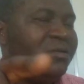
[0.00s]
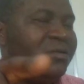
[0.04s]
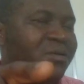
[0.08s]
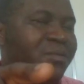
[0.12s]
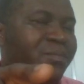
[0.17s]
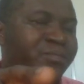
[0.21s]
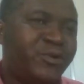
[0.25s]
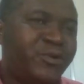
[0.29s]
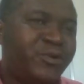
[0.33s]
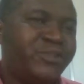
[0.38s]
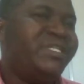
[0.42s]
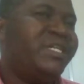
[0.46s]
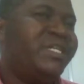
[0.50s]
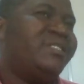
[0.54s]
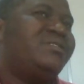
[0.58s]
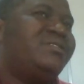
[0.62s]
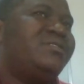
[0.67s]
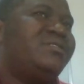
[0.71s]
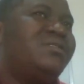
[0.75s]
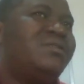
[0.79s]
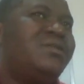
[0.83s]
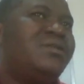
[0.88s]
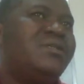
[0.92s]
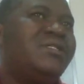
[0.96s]
Project.
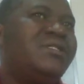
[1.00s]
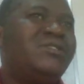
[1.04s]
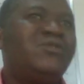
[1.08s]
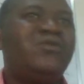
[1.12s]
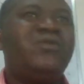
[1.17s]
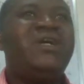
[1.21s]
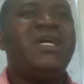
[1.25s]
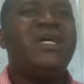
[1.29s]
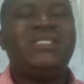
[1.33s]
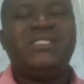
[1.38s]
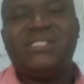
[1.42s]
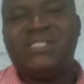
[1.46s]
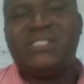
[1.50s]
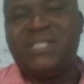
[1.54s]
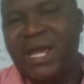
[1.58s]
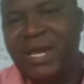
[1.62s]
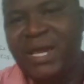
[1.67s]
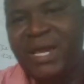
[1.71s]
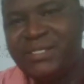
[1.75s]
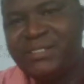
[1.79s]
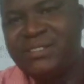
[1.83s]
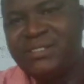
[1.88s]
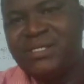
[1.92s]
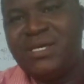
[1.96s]
So get it
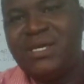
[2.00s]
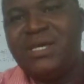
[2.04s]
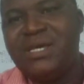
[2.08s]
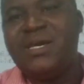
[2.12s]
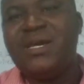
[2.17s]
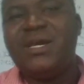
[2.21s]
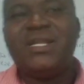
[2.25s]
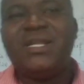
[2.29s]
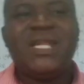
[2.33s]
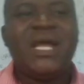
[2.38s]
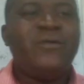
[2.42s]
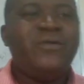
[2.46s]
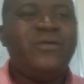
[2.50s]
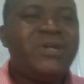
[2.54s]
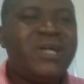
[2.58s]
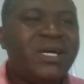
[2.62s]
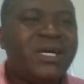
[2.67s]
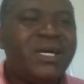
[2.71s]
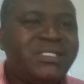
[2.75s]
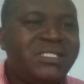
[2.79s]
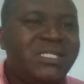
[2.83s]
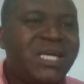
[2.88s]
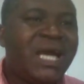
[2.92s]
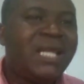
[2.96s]
right. Now you
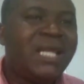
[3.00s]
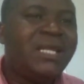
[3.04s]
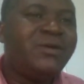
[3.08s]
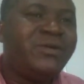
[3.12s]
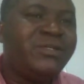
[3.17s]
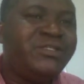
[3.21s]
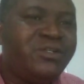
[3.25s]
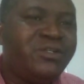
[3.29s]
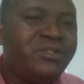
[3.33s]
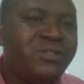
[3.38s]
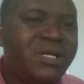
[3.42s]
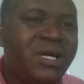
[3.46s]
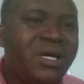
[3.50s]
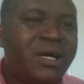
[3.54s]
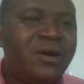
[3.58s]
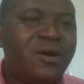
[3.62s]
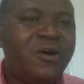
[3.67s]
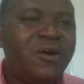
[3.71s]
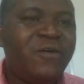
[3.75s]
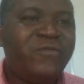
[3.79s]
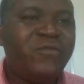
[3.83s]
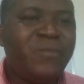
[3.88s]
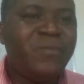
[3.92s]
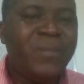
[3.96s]
can see Alore Journal
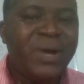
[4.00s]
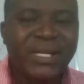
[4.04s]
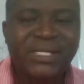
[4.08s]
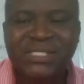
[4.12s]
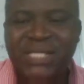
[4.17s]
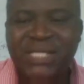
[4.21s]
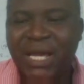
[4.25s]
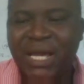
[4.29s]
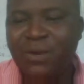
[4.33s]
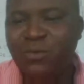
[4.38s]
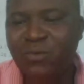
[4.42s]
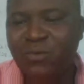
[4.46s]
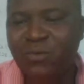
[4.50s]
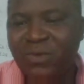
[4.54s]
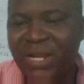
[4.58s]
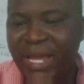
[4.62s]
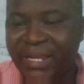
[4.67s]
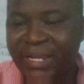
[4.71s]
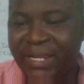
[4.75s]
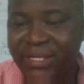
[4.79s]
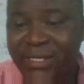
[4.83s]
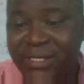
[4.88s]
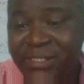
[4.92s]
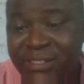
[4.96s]
of Humanities that look
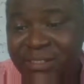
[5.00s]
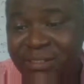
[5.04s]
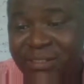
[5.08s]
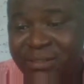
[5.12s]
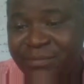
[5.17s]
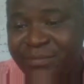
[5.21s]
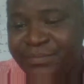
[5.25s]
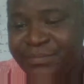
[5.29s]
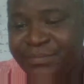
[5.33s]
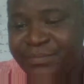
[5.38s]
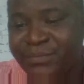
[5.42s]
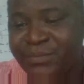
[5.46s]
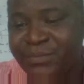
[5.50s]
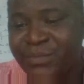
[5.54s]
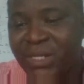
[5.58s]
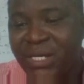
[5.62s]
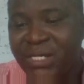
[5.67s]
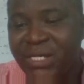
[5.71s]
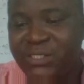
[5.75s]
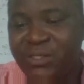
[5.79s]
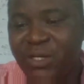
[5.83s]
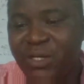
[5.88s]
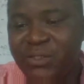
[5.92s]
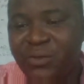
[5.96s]
like this.
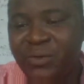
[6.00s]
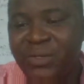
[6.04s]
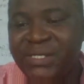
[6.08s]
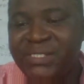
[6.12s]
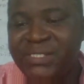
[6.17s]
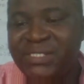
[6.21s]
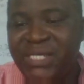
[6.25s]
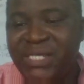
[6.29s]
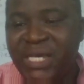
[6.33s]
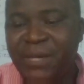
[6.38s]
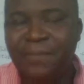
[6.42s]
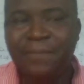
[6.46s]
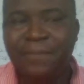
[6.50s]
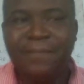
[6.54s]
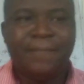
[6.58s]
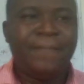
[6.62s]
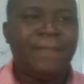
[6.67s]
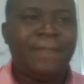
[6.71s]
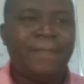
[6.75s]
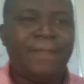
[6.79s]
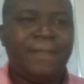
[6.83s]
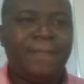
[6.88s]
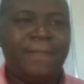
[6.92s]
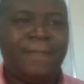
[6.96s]
It's also the same.
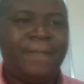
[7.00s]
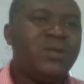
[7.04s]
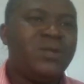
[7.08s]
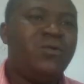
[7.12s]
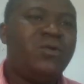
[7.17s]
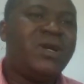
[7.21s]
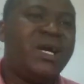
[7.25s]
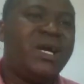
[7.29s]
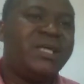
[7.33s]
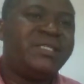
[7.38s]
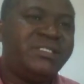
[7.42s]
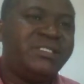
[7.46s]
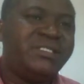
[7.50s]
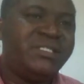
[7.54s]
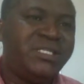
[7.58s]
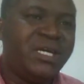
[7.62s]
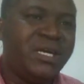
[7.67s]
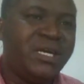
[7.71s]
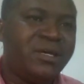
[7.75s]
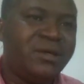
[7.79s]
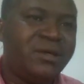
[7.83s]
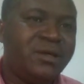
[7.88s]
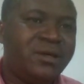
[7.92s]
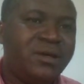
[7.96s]
Look at it
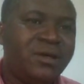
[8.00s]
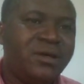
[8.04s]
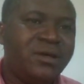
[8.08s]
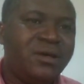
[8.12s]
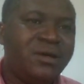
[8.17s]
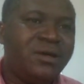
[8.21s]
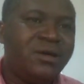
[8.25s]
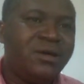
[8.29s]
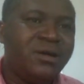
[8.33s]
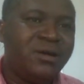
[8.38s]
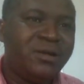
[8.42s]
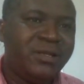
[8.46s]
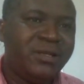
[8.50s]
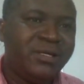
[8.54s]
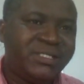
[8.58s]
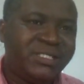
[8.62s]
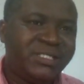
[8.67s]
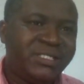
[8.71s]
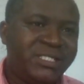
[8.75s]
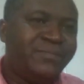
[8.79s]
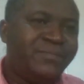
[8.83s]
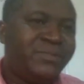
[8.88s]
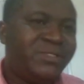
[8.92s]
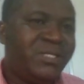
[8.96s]
here. The
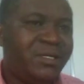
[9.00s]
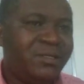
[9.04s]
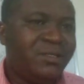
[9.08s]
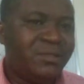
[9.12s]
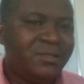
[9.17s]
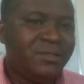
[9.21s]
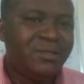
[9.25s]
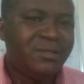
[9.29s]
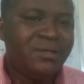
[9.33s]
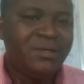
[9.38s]
same thing.